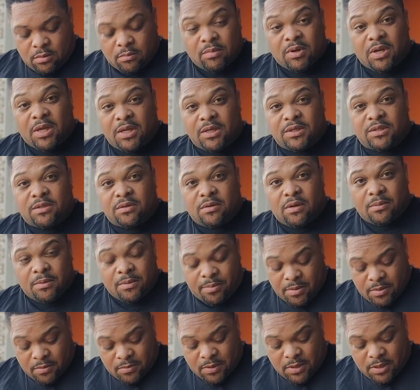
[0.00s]
Bless you. I'm
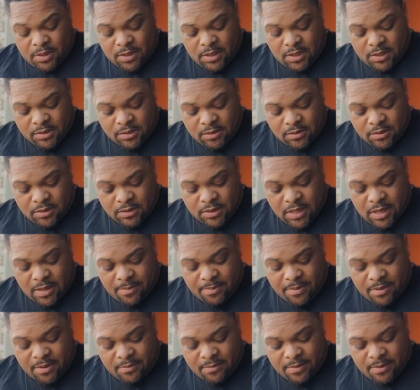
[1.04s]
gonna put one of these on the
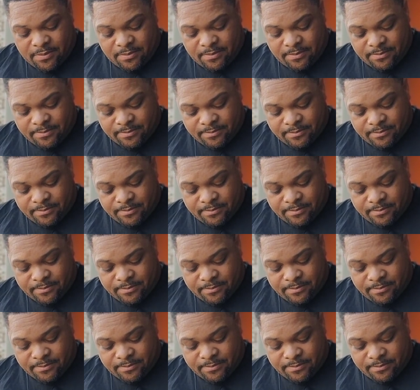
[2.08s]
top of it